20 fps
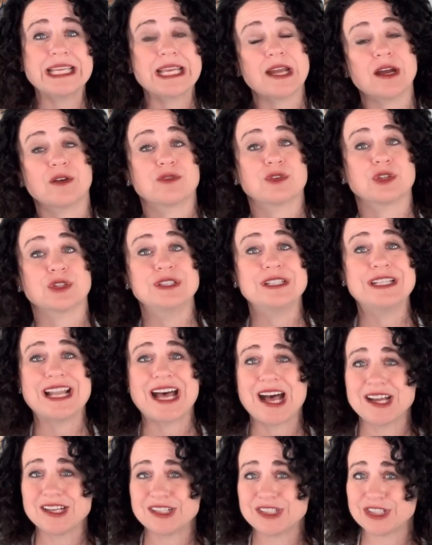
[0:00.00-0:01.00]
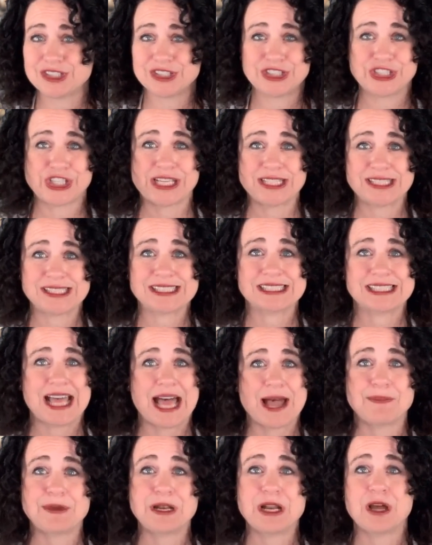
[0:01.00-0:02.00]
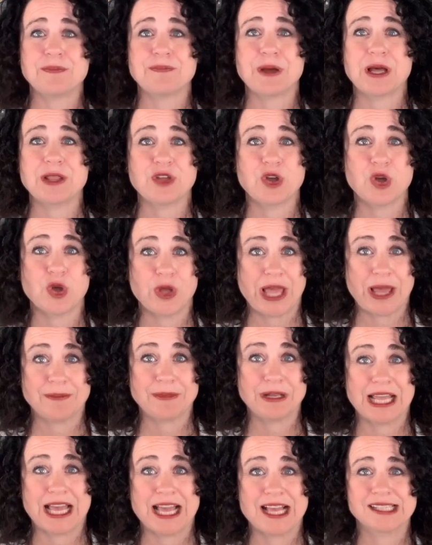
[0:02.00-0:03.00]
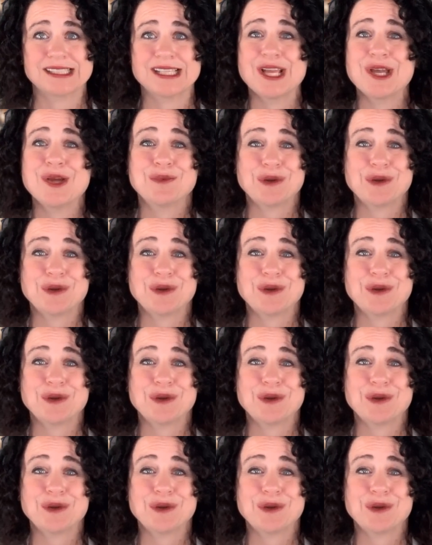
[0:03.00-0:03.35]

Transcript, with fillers: careful not to just slap it up on the MLS